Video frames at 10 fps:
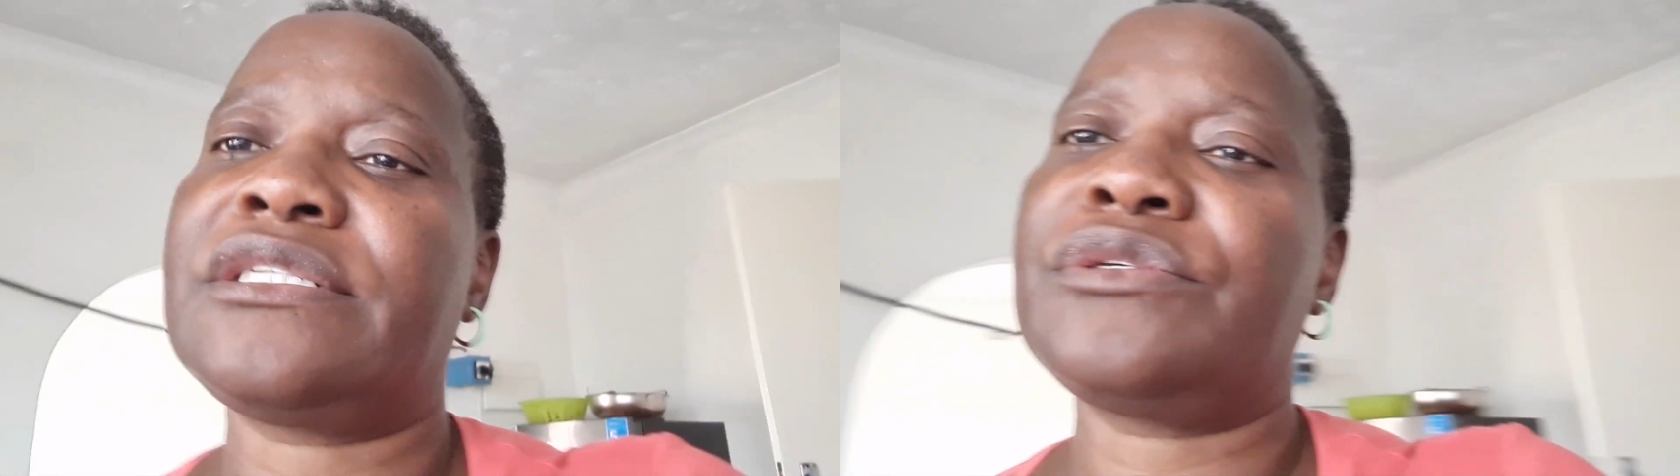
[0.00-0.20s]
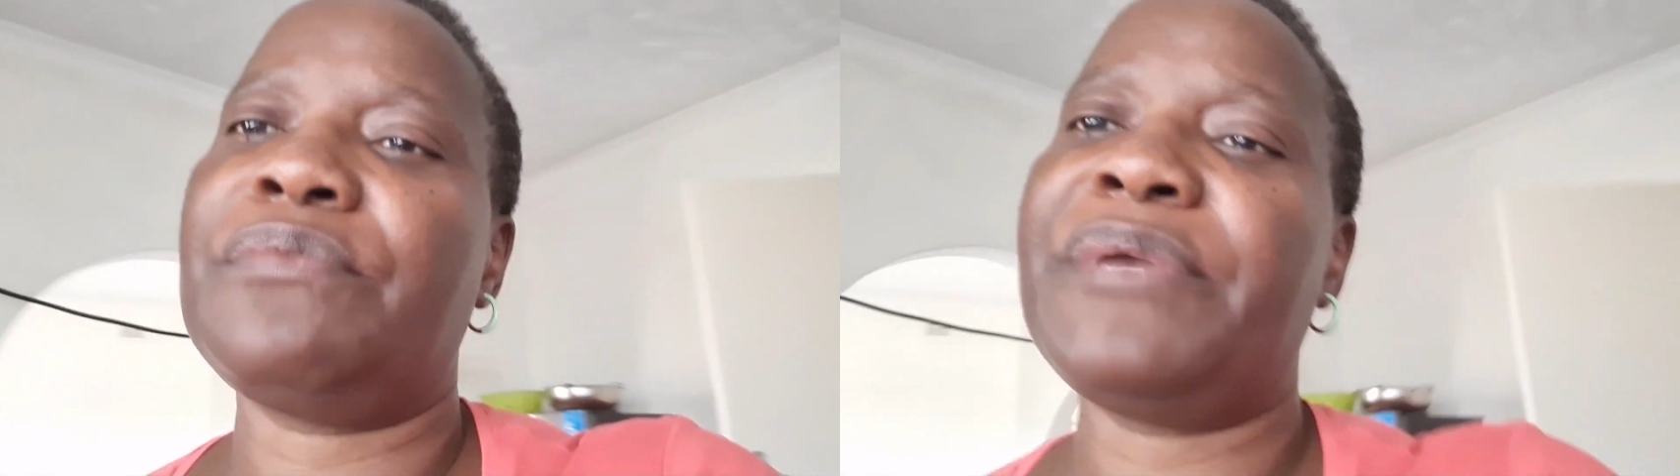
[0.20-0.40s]

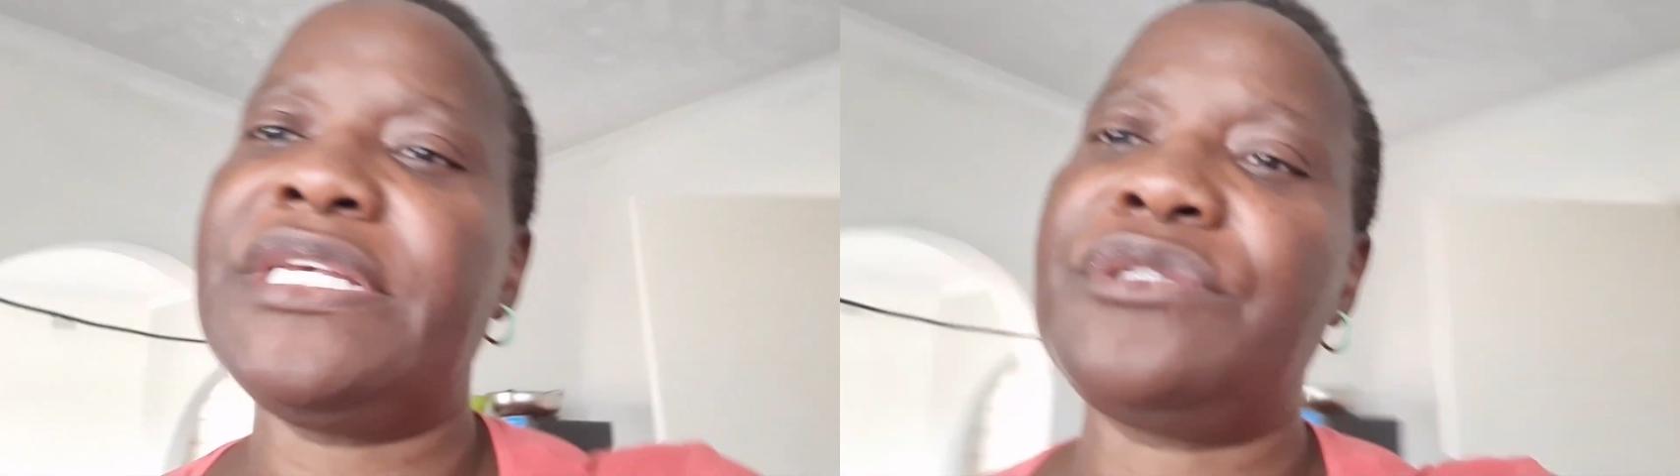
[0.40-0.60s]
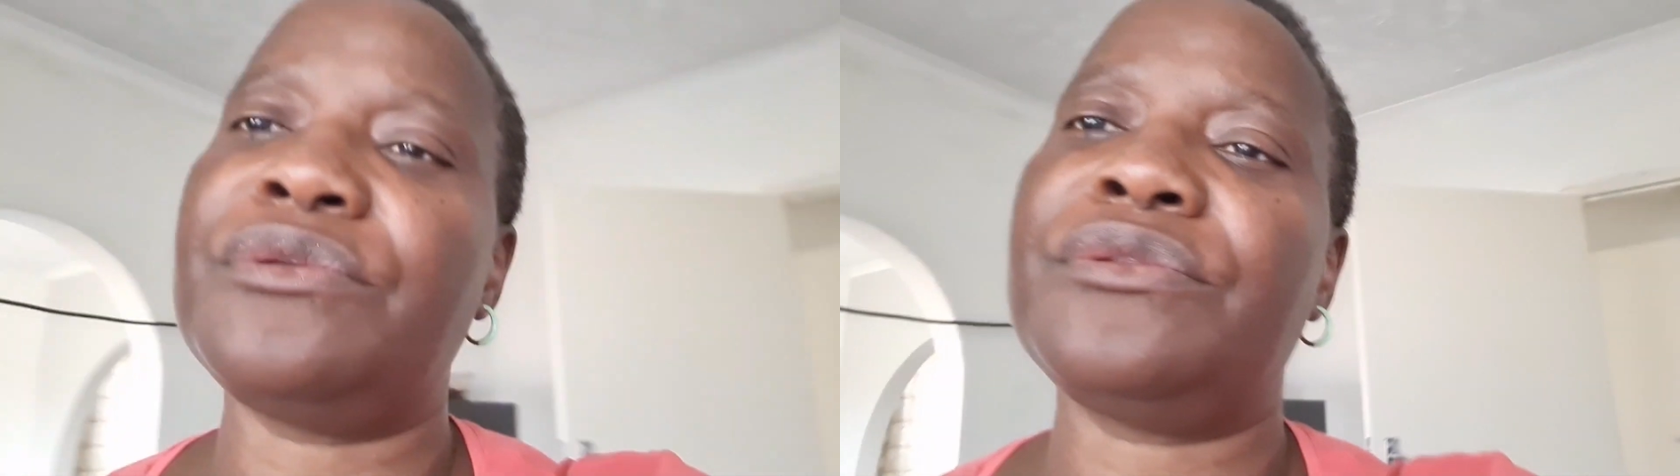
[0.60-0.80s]
so
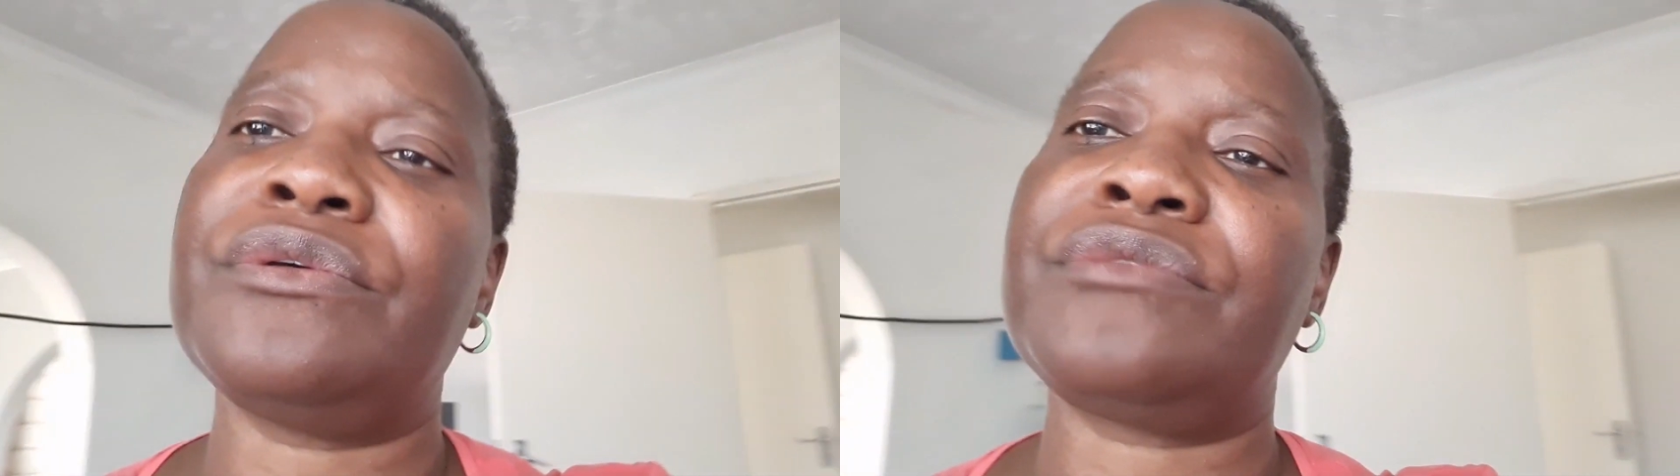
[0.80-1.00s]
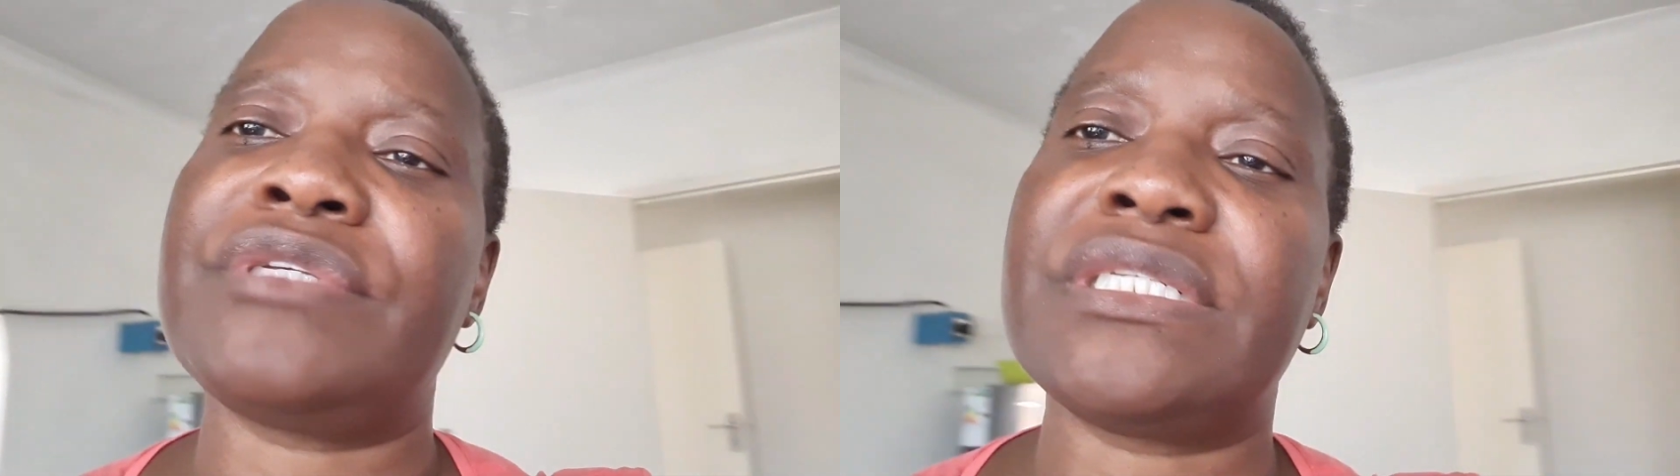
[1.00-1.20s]
based on
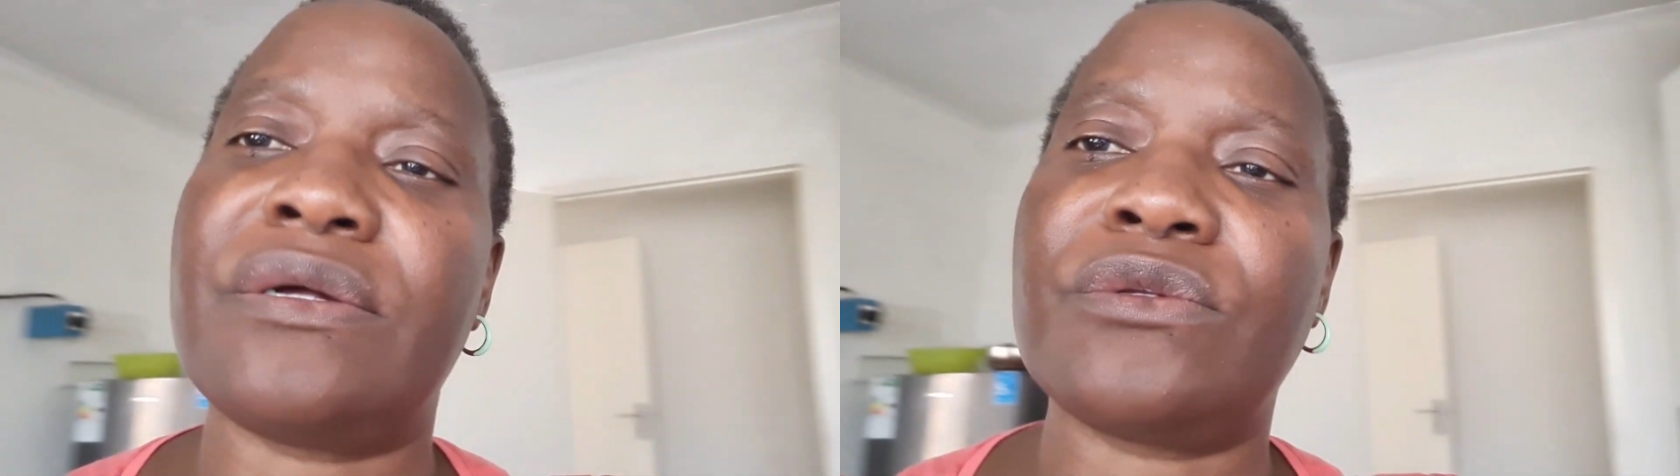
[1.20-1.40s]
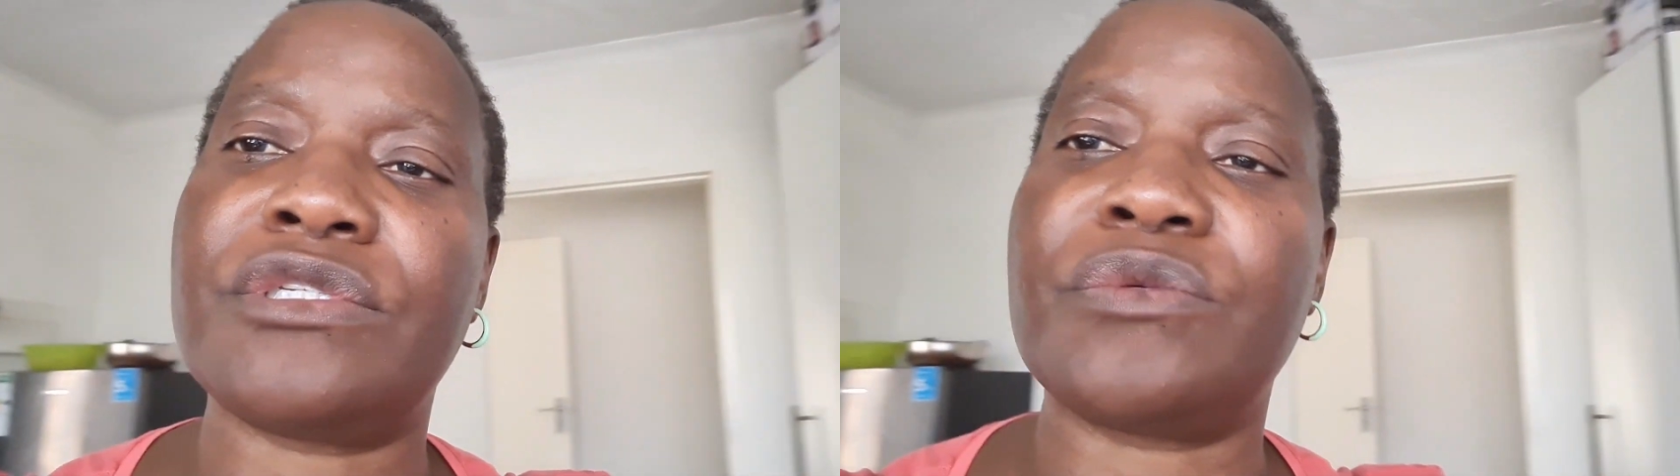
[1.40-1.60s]
those
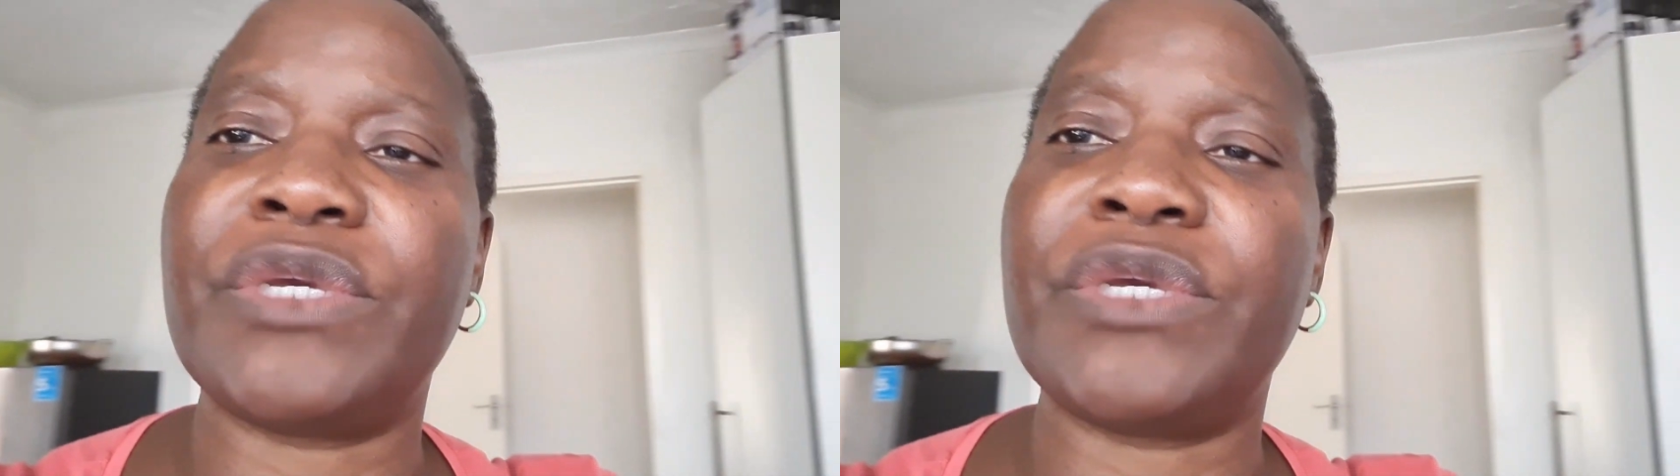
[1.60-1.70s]
results,